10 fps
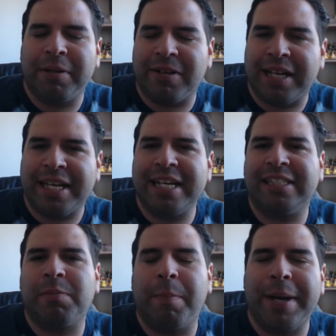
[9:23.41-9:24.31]
and they're like,
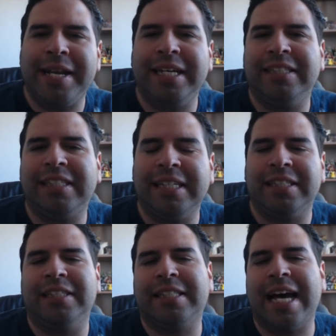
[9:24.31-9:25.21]
yes, but Betty stays
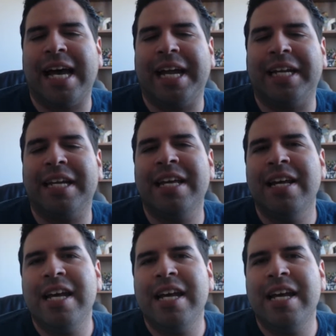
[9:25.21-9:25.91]
inside.